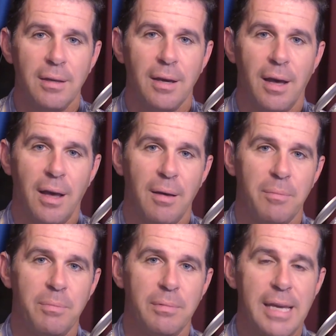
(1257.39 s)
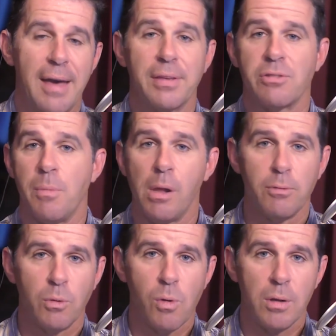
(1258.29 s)
Catholics from all
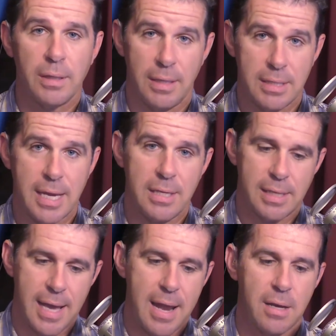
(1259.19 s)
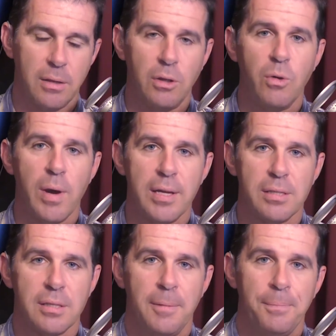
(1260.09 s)
over the world, in this case Canada,
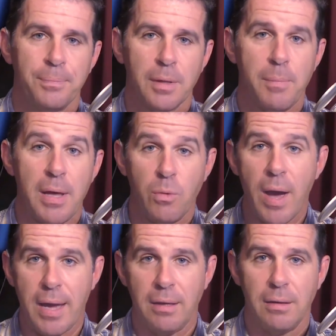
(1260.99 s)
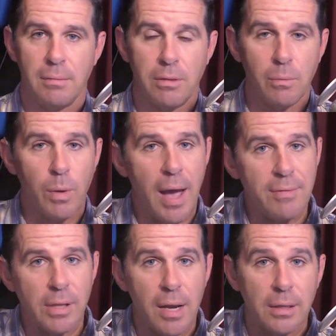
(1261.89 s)
U.S., by the way, I
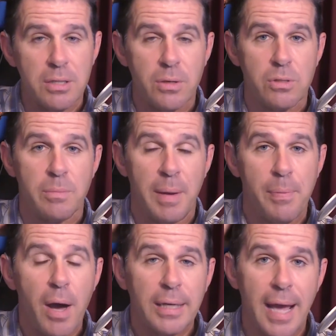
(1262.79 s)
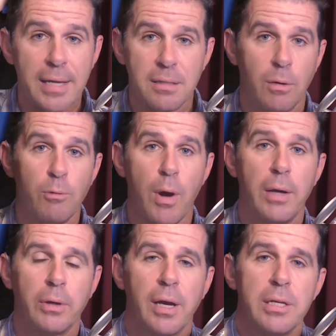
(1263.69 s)
have a lot of listeners to my podcast in over
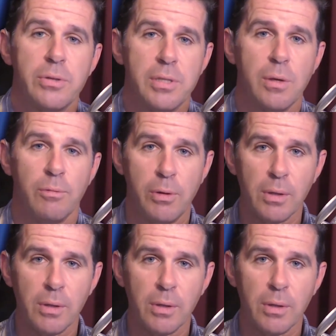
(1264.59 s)
100 countries, so if you're